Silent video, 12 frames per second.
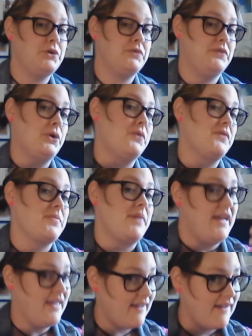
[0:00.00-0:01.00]
to fit over
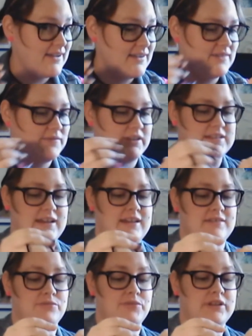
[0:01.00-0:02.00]
my head if I tie
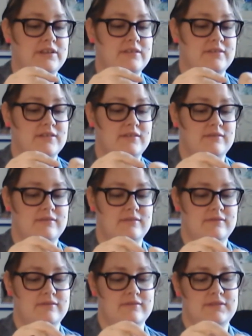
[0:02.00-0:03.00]
it really
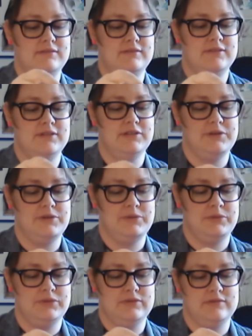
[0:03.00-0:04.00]

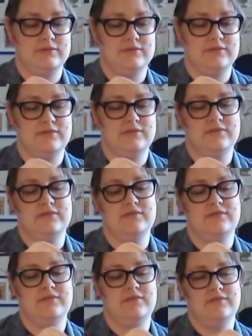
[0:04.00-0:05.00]
close.
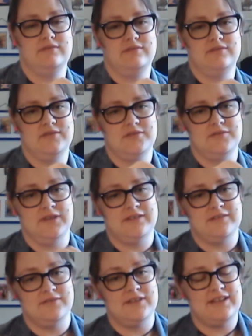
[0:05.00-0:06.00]
If
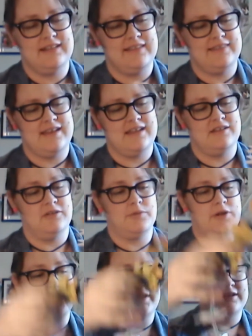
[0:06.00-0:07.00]
I tie it like that, it'll
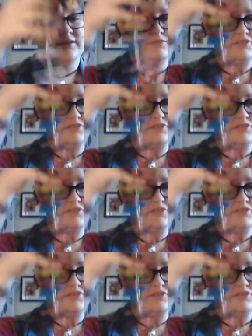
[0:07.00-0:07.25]
probably end up